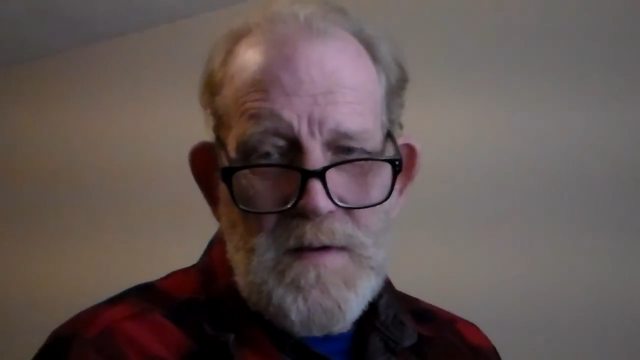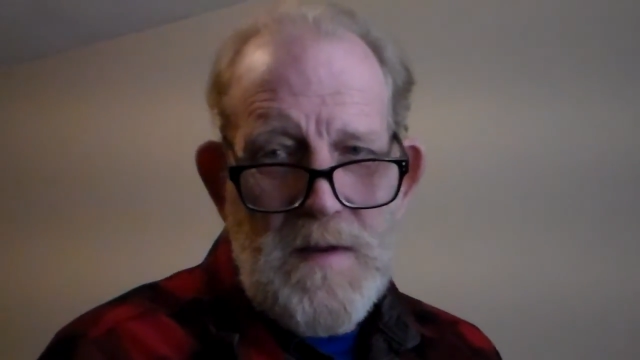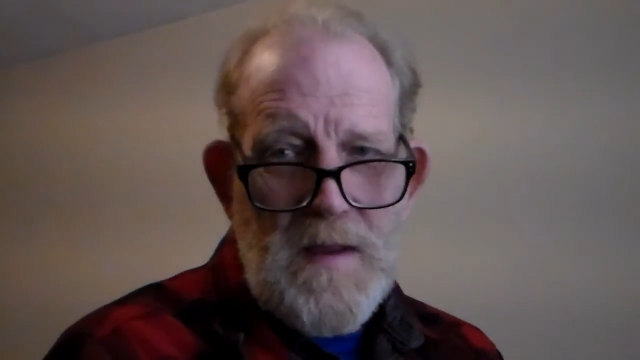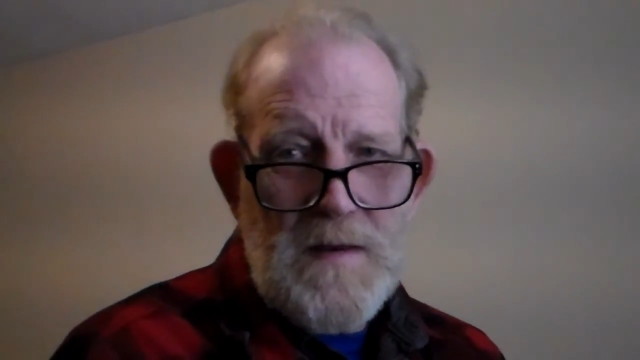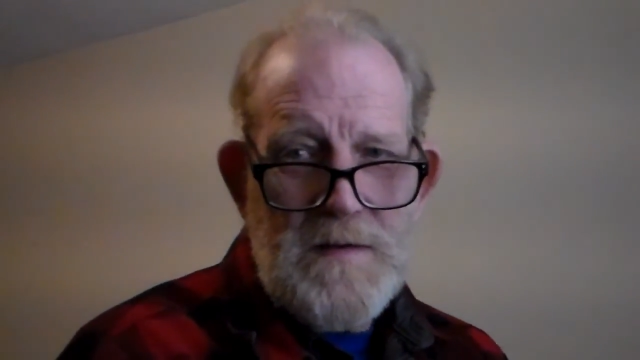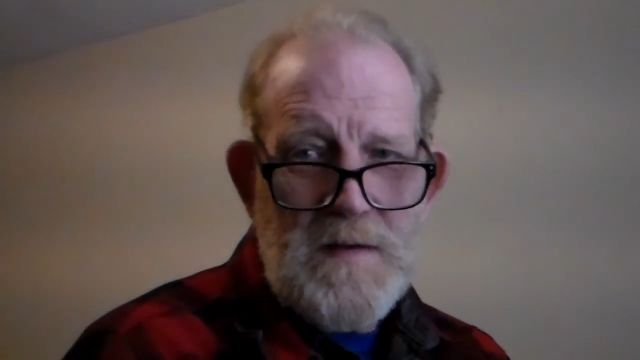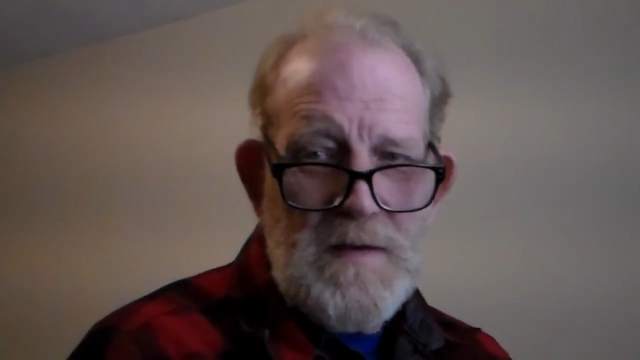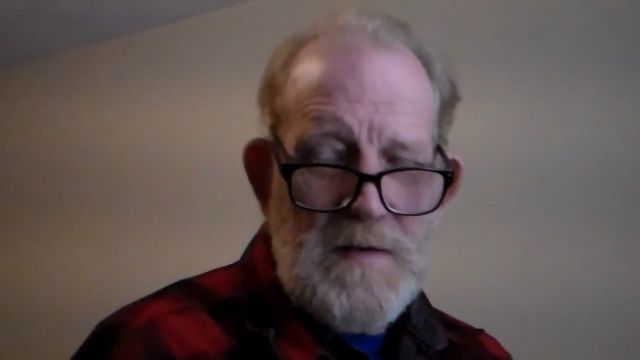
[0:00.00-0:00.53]

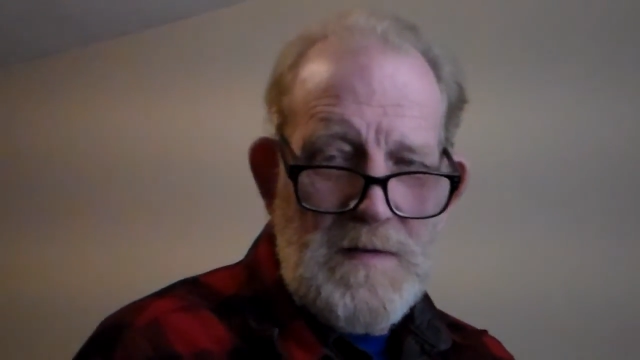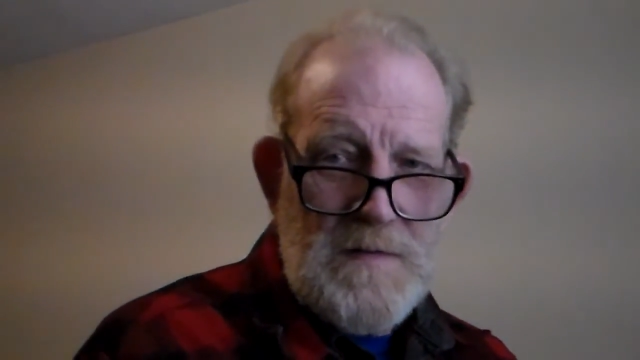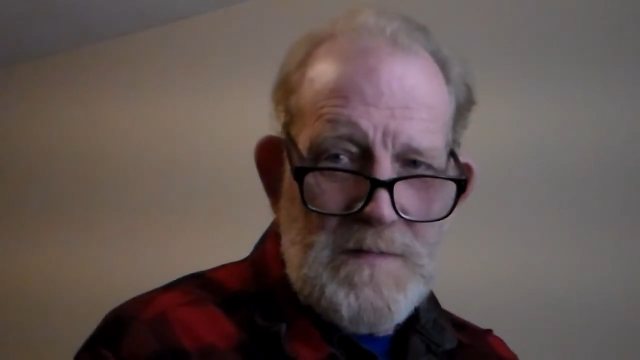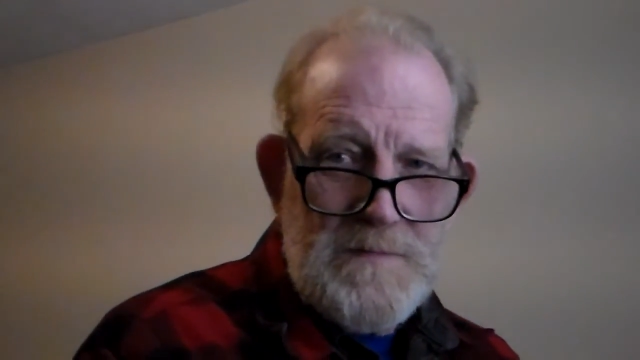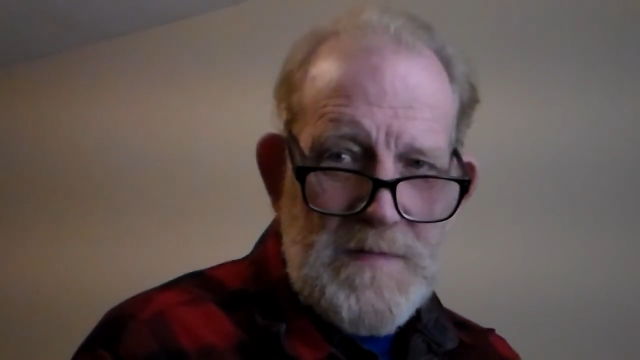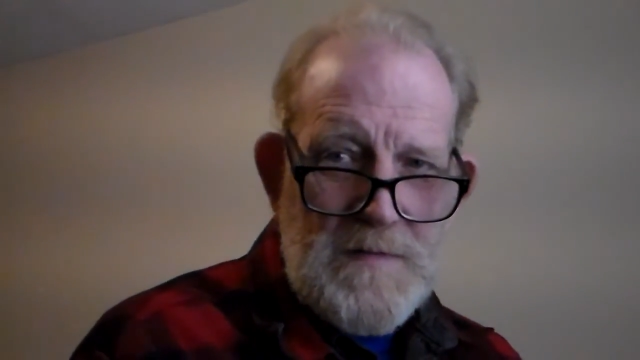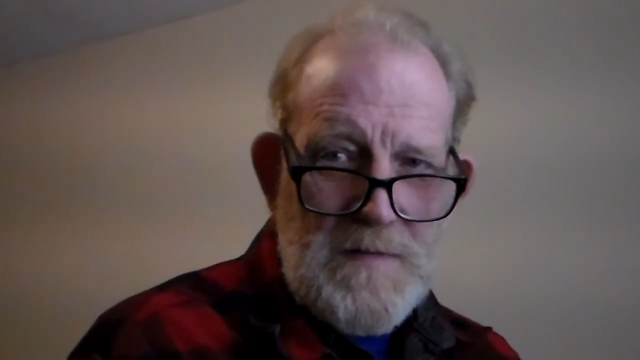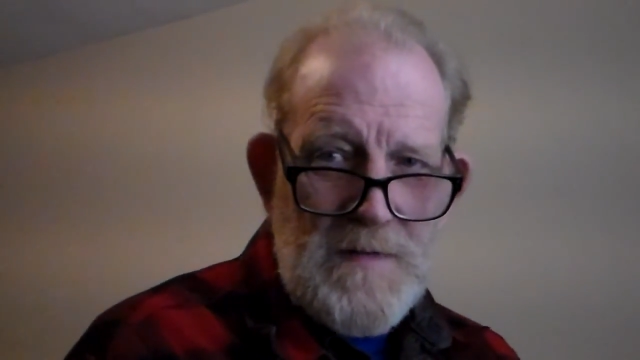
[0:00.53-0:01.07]
and
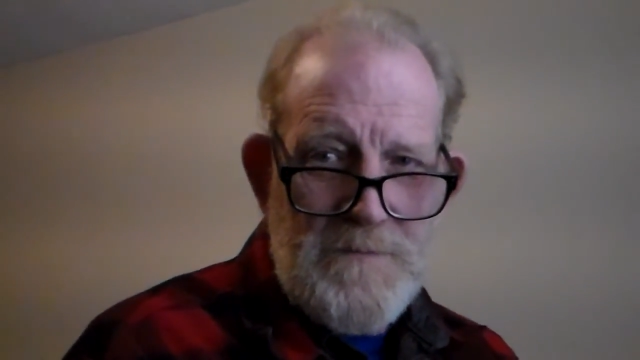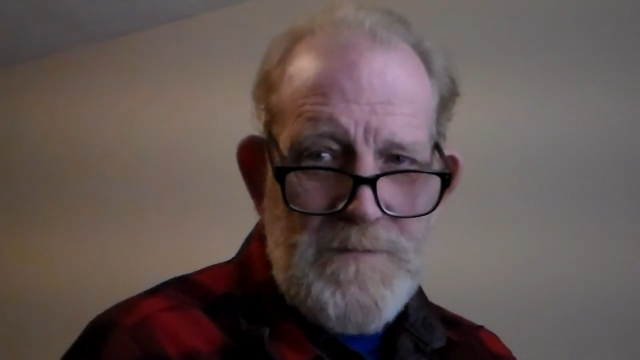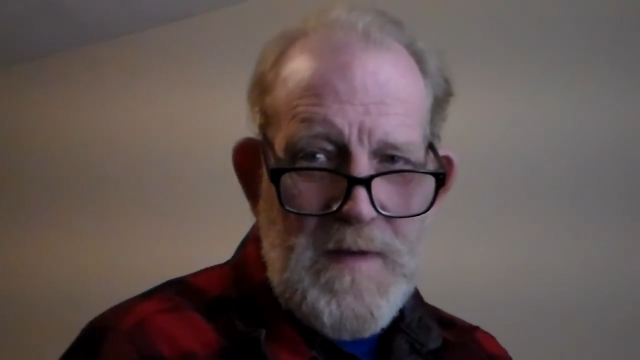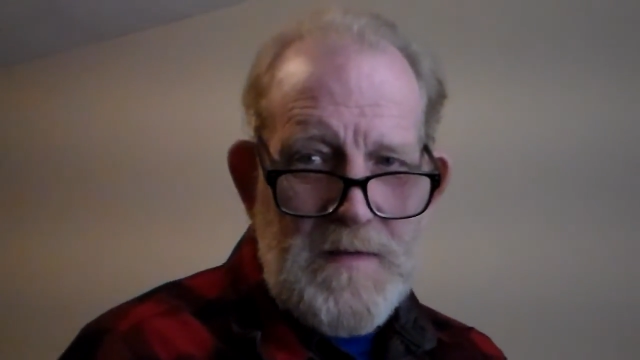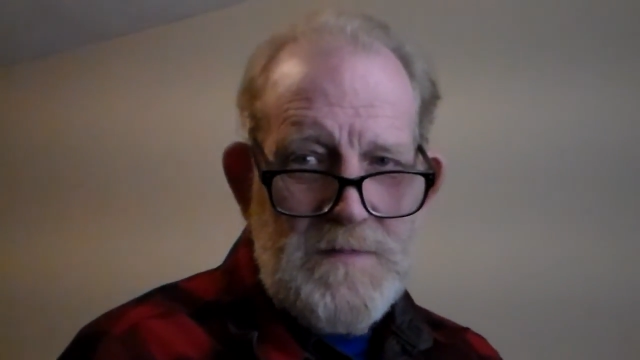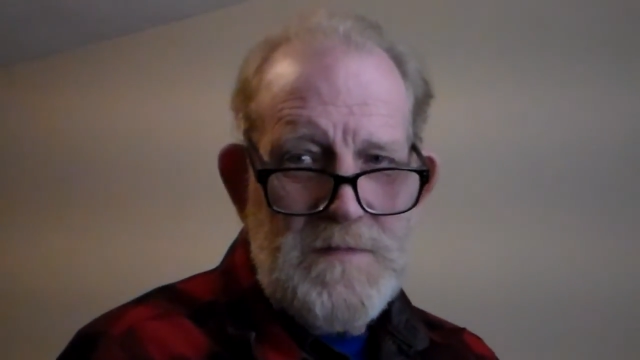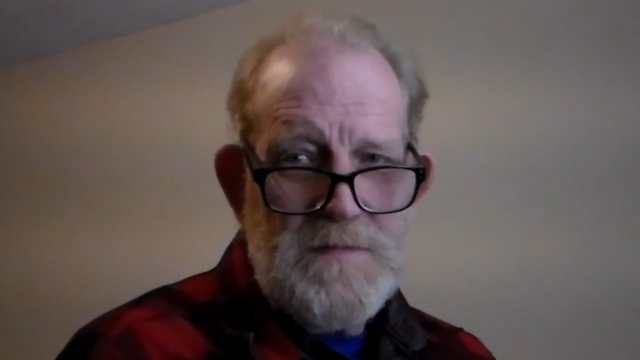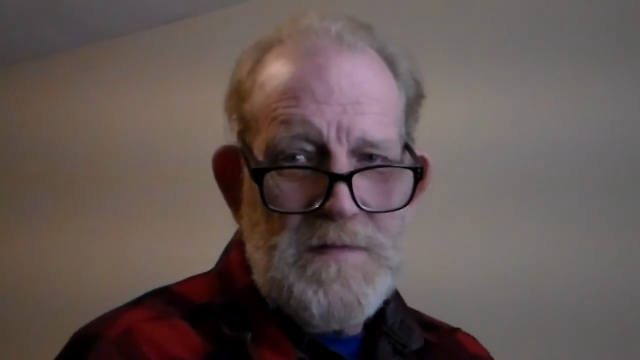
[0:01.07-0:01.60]
it'll
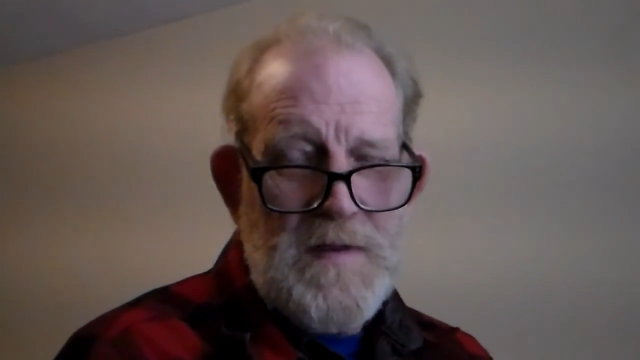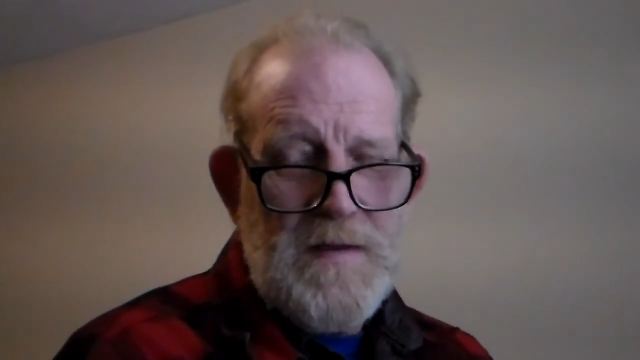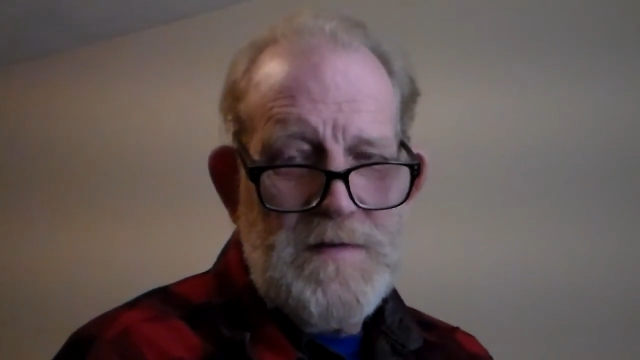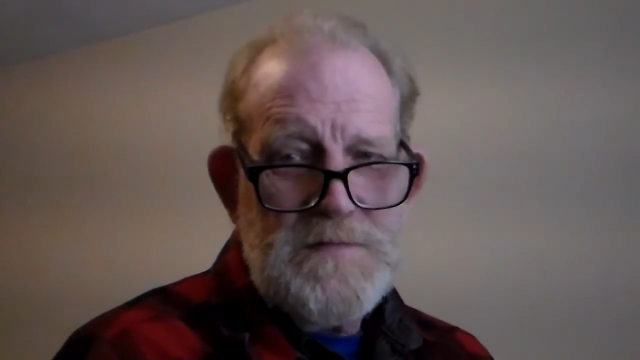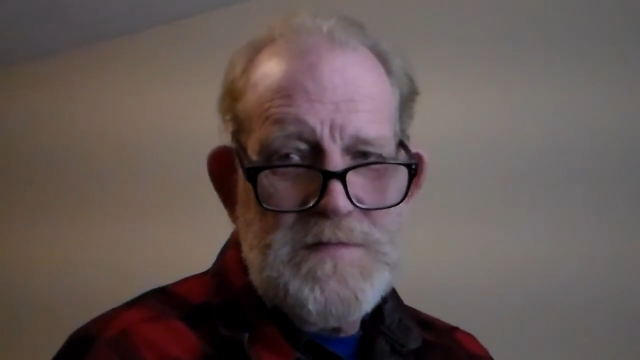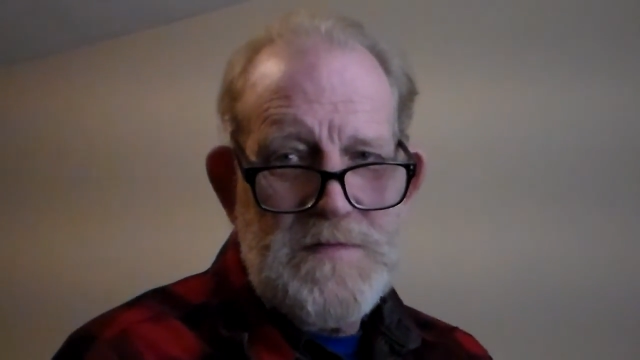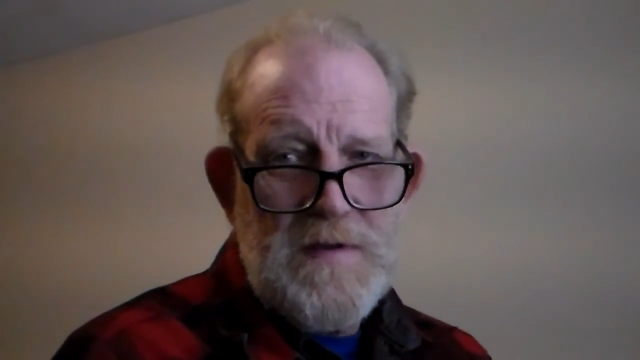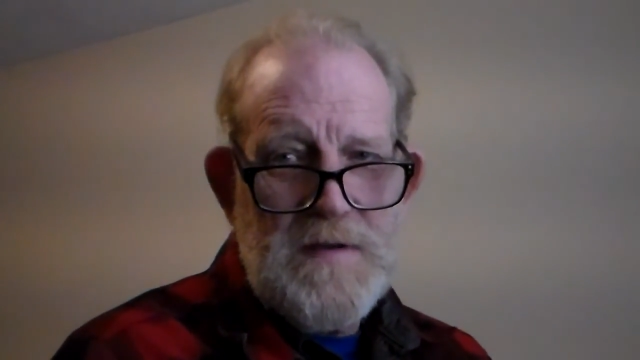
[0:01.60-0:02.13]
affect the
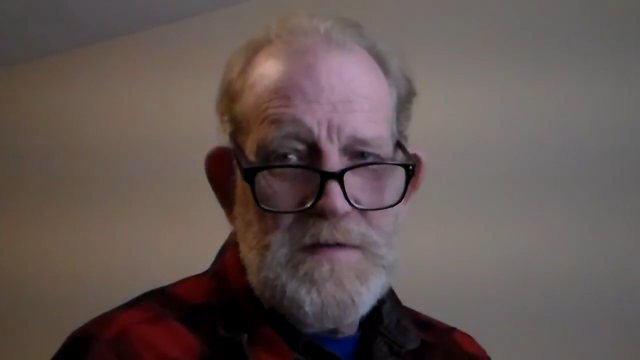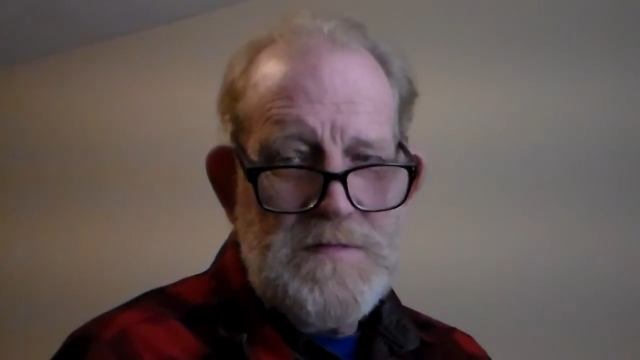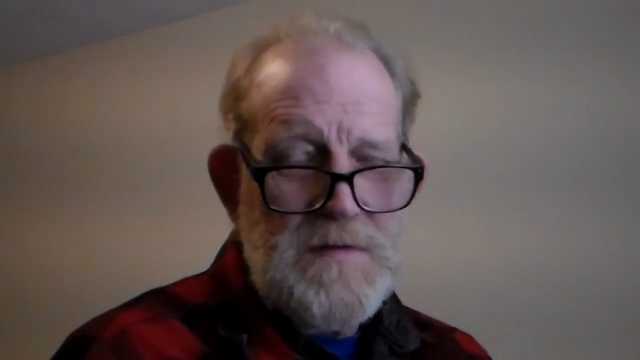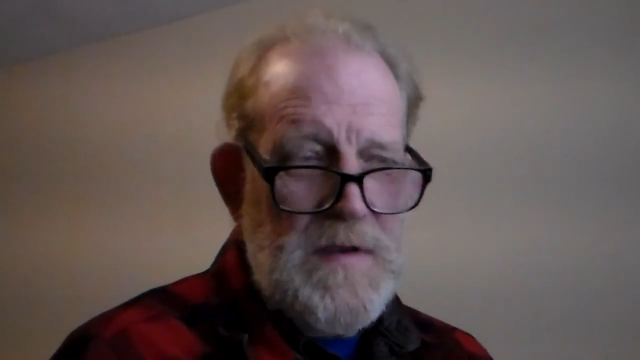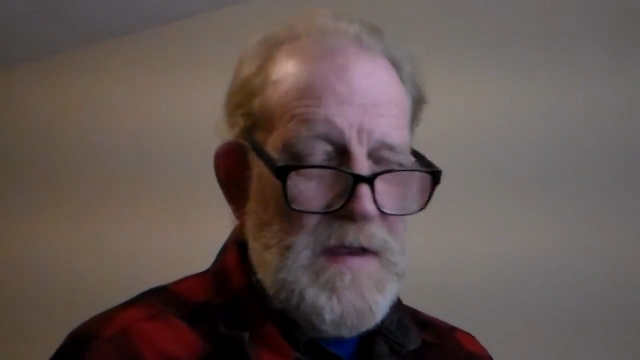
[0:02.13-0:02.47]
United States.